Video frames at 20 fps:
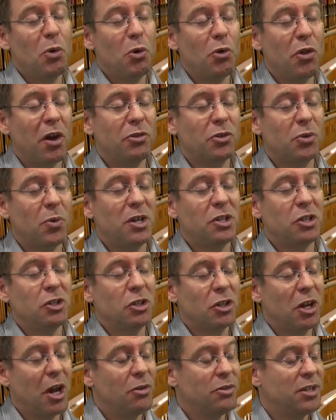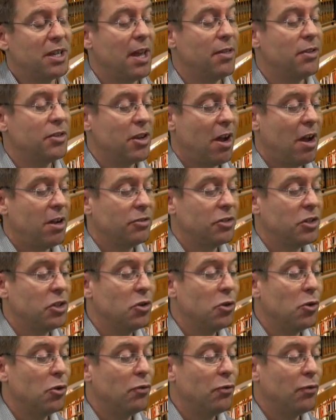those questions go together to answer
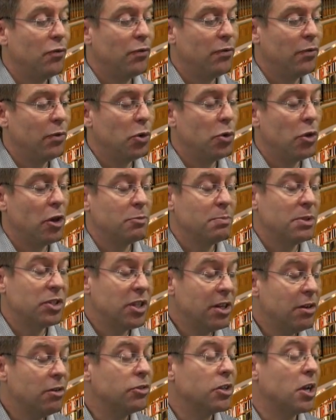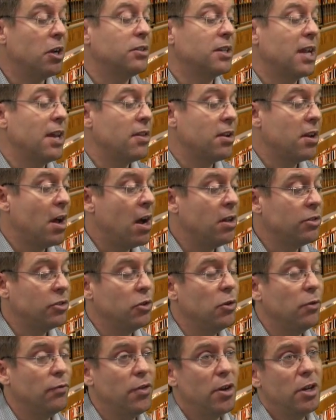all those materials go together to answer
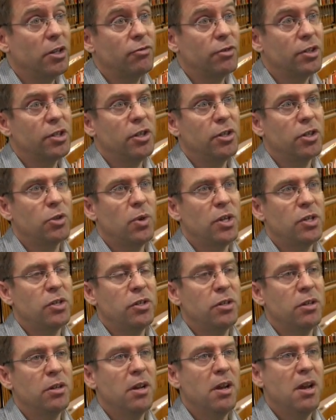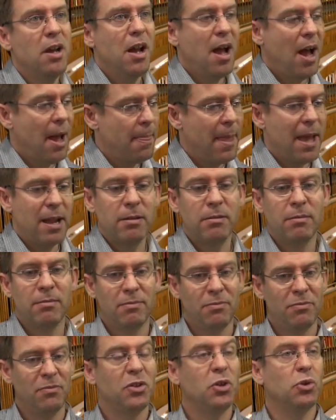your first research question, and then
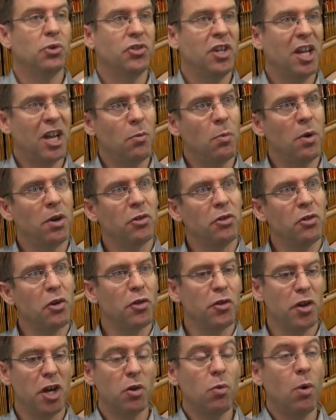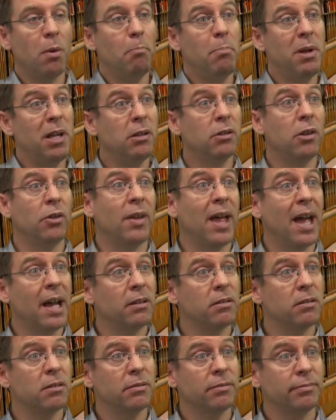your second one and your third one build on
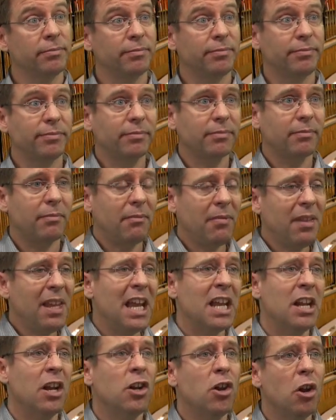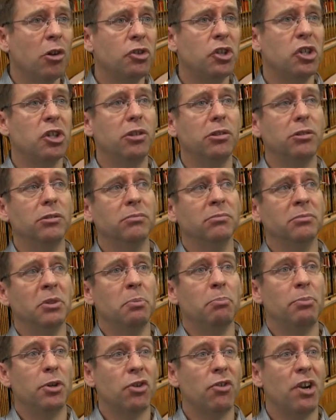that in a logical
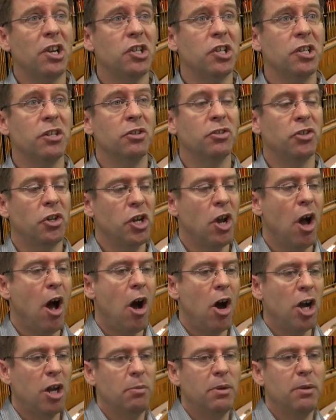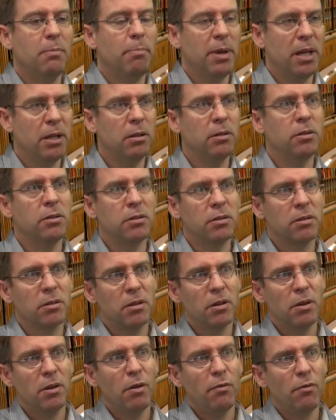progression. So your argument builds
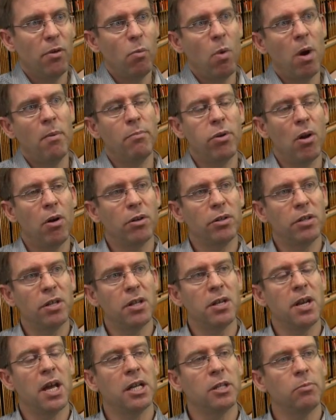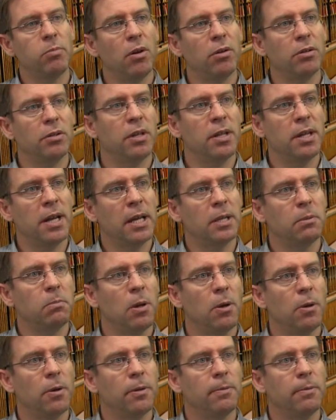from one block to the next block to the next block.